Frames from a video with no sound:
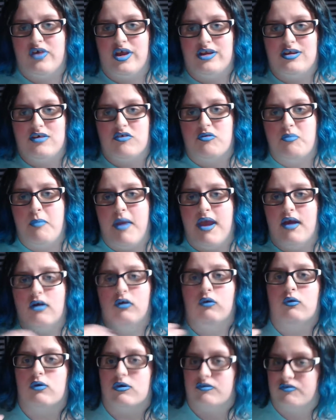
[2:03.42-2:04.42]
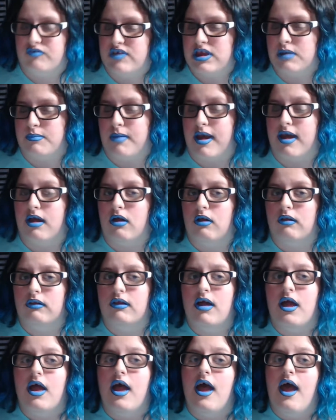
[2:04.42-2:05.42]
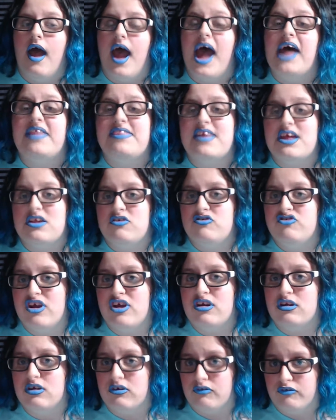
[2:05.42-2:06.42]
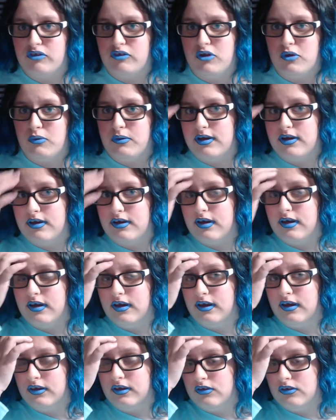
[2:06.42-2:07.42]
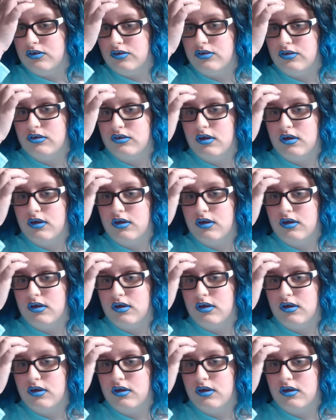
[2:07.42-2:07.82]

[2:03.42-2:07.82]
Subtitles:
as male or female. And then gender fluid is,